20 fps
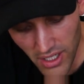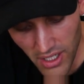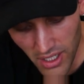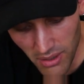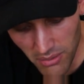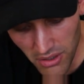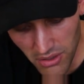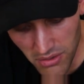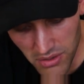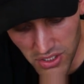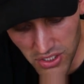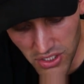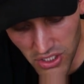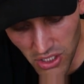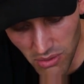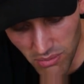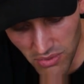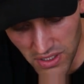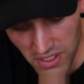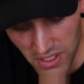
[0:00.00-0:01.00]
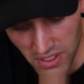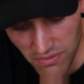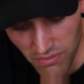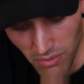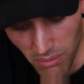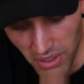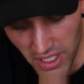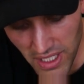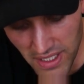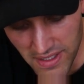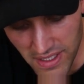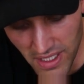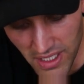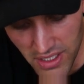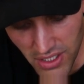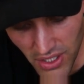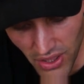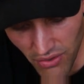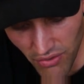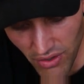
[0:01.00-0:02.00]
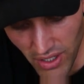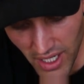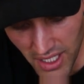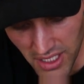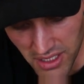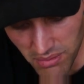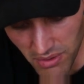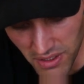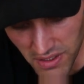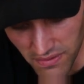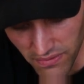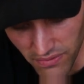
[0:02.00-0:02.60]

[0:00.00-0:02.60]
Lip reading: I'm going to assume this is repeated, 3x plus